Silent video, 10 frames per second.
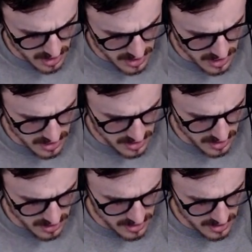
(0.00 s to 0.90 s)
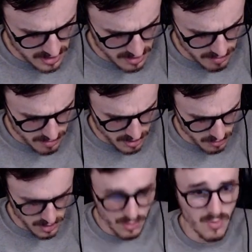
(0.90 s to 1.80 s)
I think it's Dustin, but
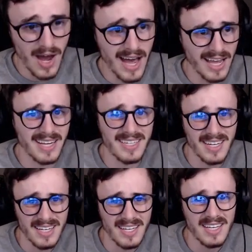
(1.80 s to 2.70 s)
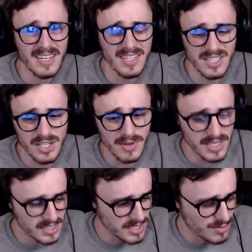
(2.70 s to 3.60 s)
with a Y.
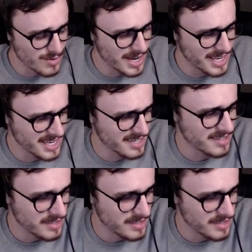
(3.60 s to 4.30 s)
D-U-S-T-Y-N.